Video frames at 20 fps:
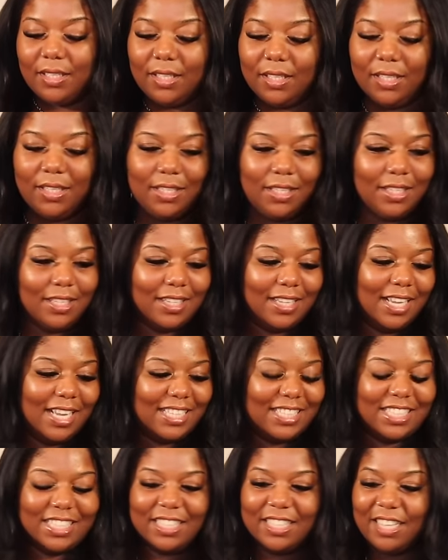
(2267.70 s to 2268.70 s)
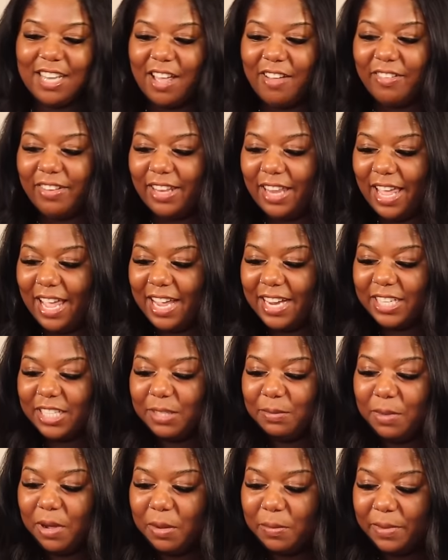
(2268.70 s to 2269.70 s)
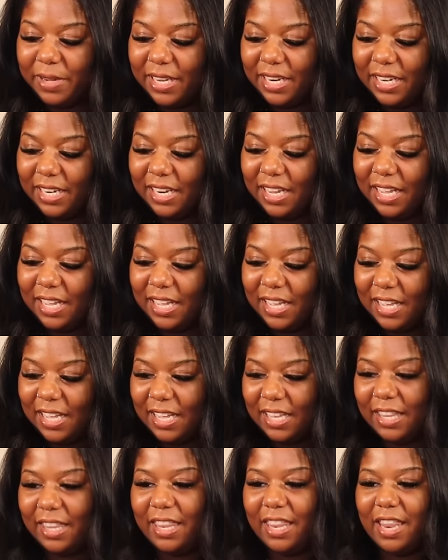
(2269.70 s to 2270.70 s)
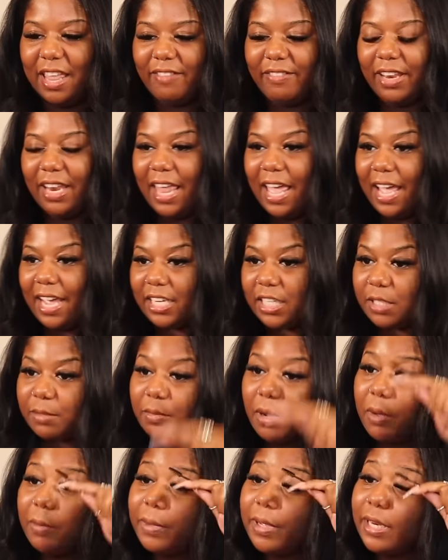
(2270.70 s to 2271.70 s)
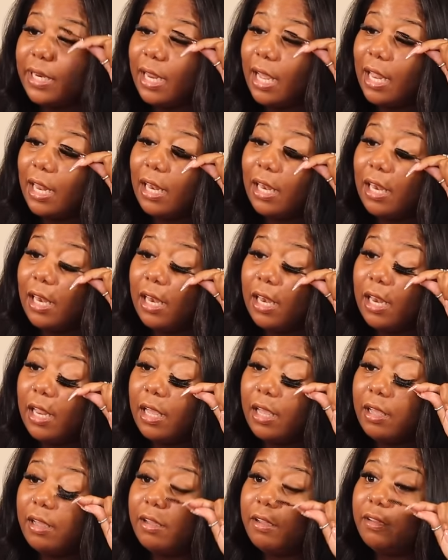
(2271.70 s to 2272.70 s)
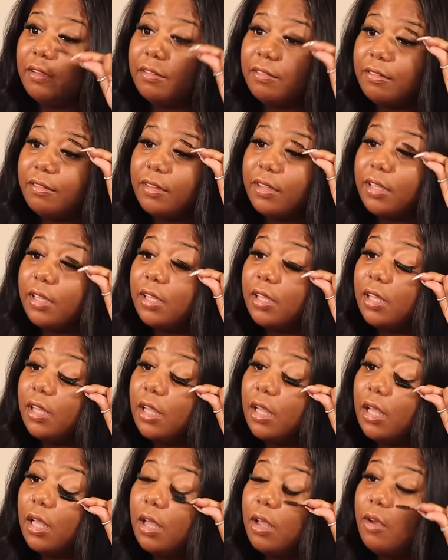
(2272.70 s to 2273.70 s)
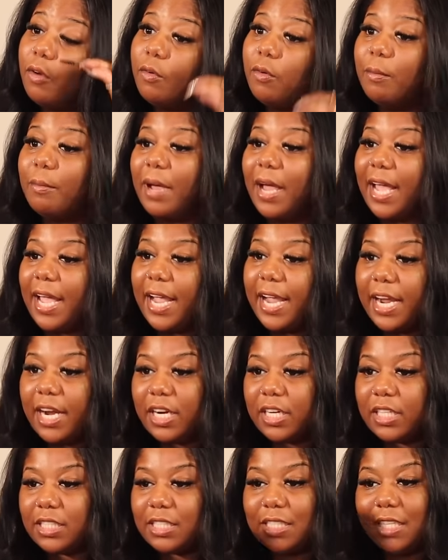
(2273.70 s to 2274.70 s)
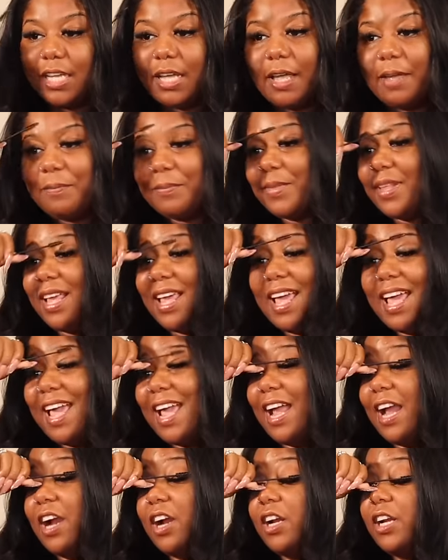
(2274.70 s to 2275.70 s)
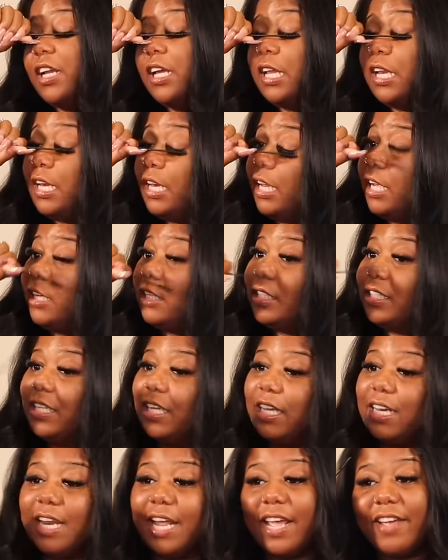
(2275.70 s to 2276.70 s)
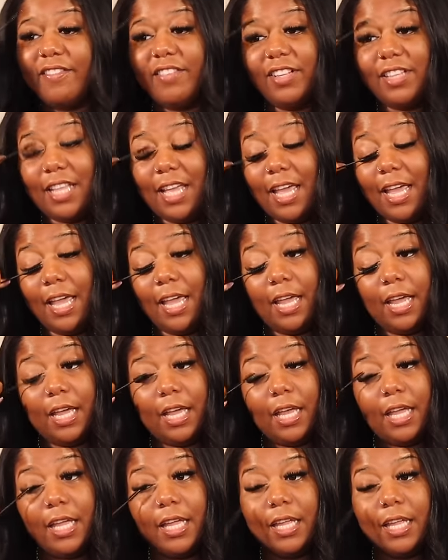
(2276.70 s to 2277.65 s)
I just love a lash moment. I love a lash moment. I love when my hair is done. Hair done, nails done, everything.